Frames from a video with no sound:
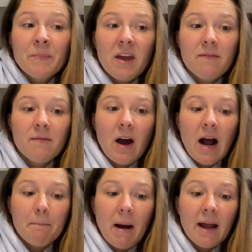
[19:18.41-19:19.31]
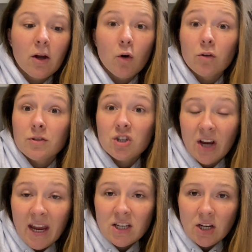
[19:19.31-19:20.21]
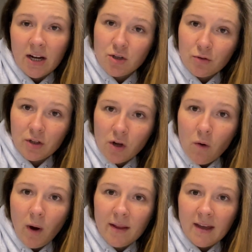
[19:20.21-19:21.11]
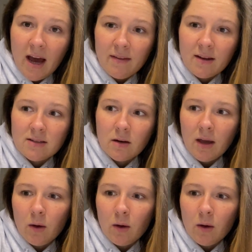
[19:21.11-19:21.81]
If my goals change and I truly don't want that, then I say, okay,